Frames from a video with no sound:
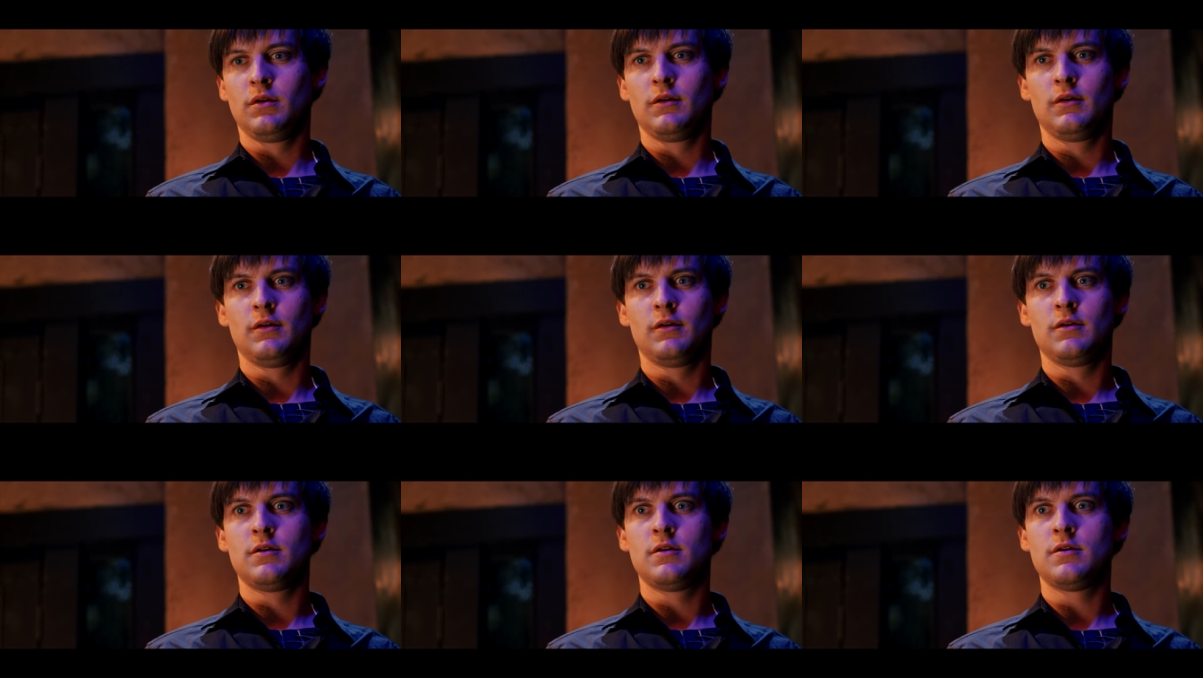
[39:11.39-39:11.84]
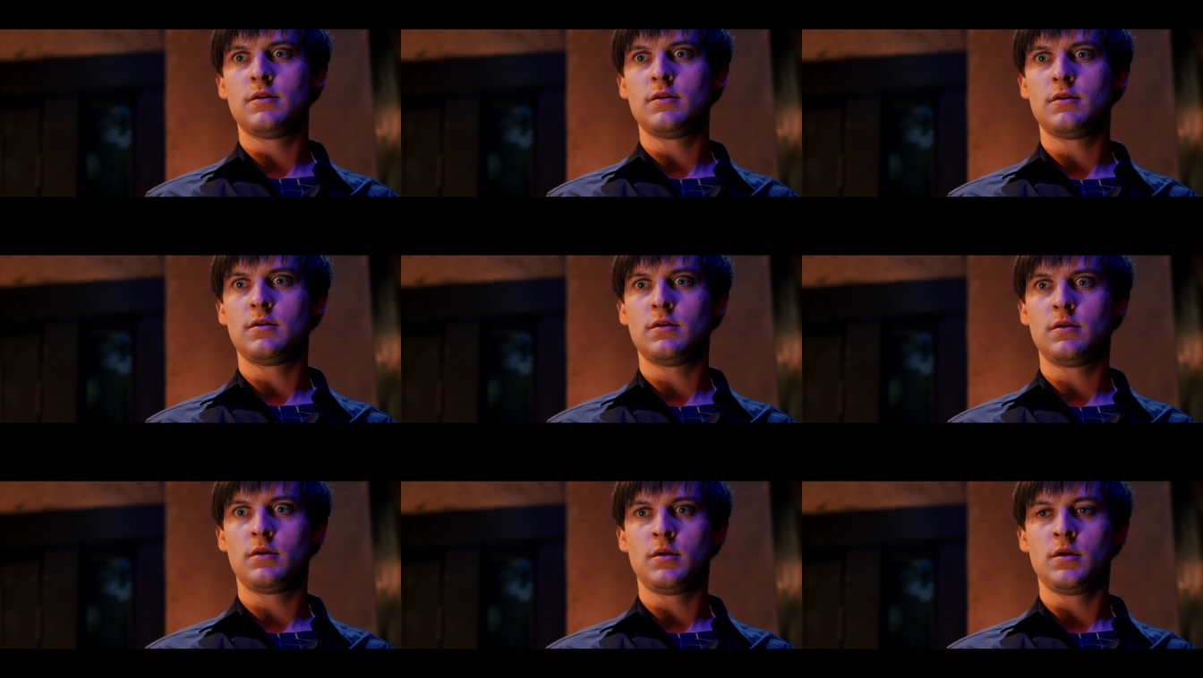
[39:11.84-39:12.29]

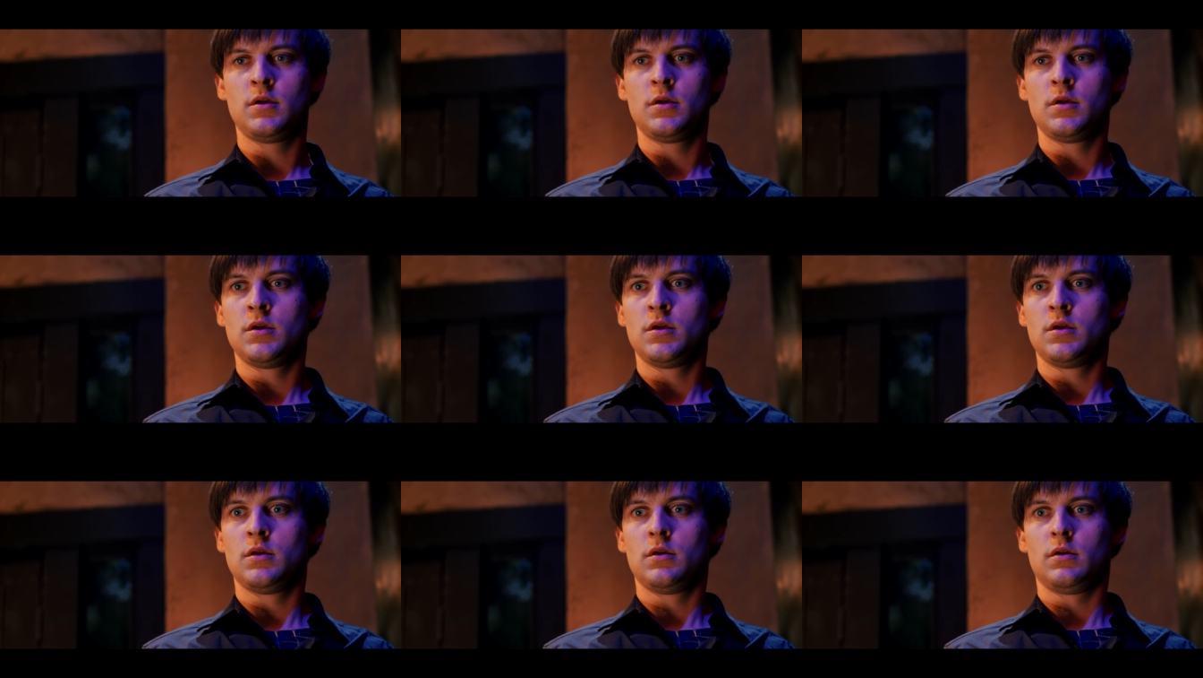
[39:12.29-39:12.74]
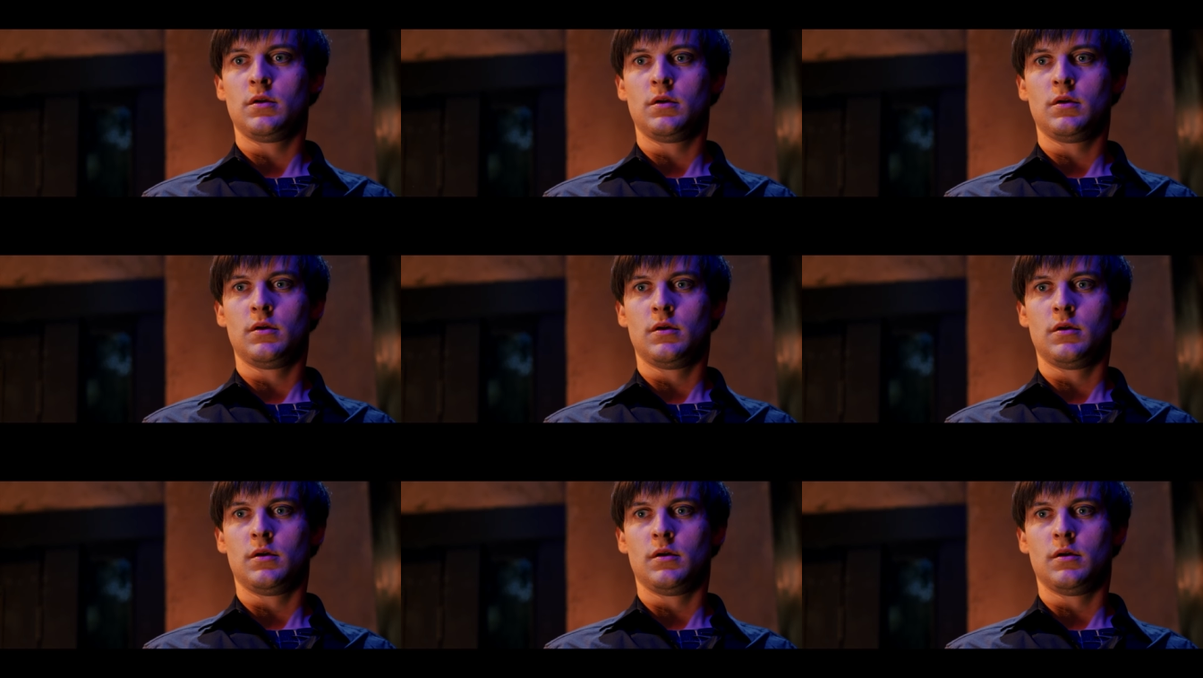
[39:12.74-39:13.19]
mature, and
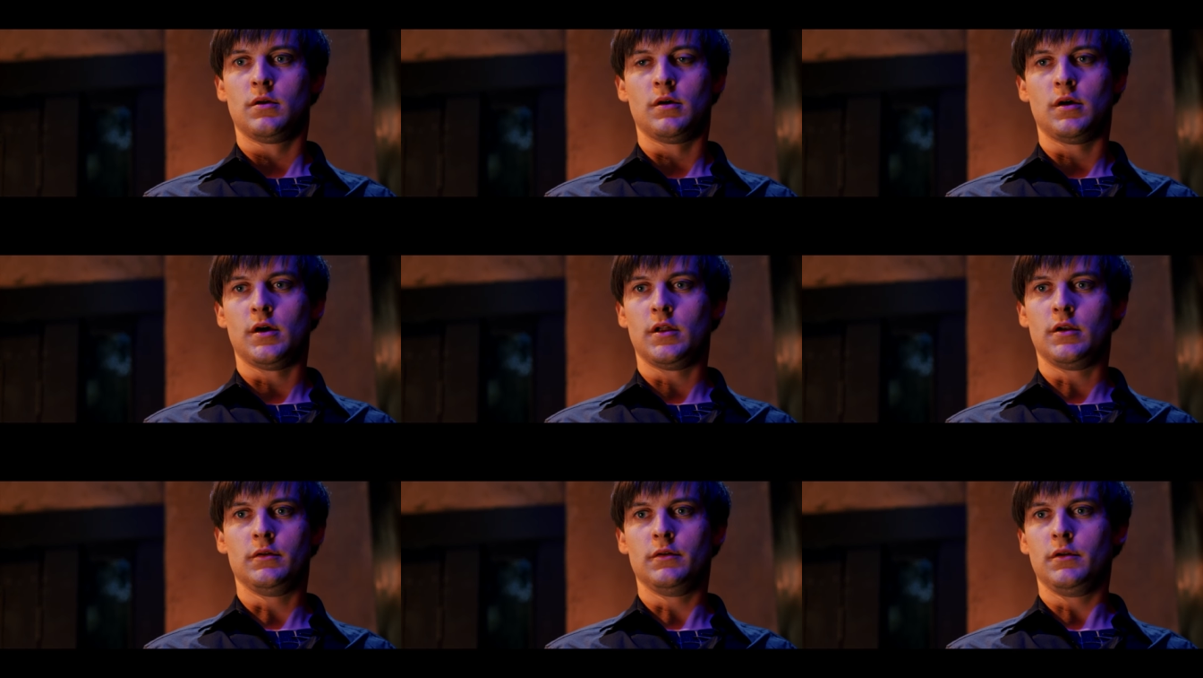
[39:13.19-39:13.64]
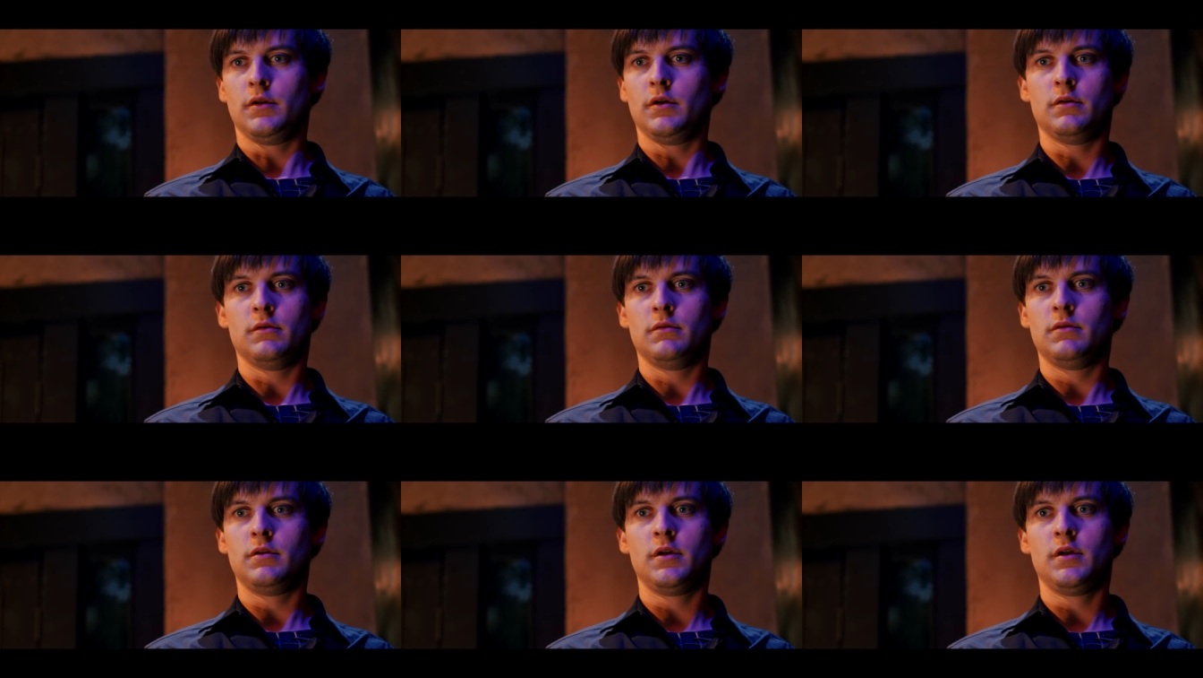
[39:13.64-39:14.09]
entirely
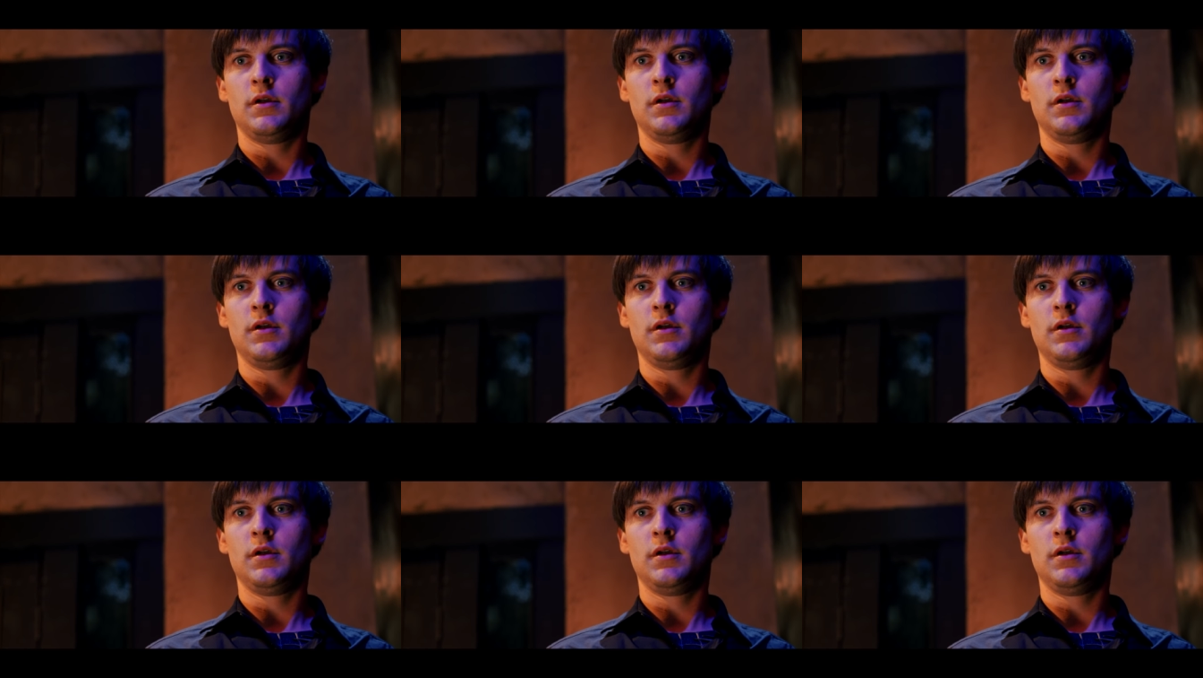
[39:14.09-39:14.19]
honest.